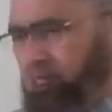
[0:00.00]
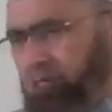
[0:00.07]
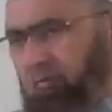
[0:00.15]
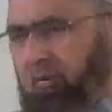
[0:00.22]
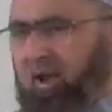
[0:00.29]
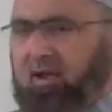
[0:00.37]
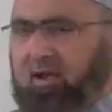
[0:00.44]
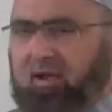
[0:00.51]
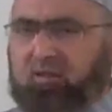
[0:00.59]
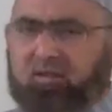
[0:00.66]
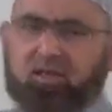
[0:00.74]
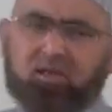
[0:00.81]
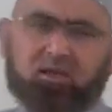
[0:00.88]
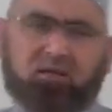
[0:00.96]
Provided
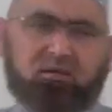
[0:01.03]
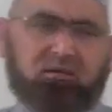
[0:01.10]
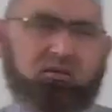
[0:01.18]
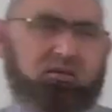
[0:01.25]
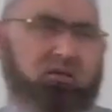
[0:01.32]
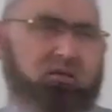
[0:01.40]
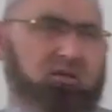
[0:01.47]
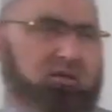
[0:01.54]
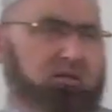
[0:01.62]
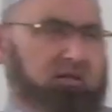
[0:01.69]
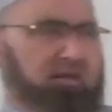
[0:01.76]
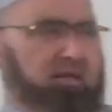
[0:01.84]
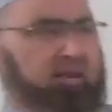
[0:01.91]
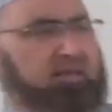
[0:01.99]
the
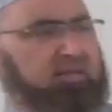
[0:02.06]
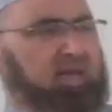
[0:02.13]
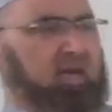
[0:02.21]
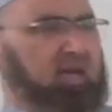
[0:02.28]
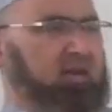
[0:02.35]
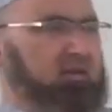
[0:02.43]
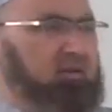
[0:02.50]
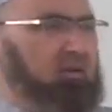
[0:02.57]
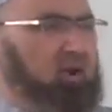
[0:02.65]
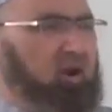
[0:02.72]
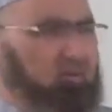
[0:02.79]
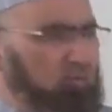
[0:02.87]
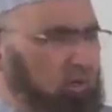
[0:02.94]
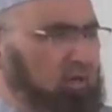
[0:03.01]
lyrics are
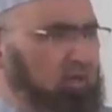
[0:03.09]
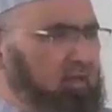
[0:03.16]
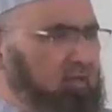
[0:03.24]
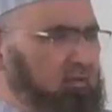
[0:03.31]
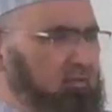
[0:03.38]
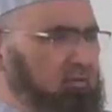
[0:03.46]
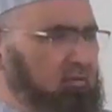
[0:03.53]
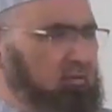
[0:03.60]
not vulgar,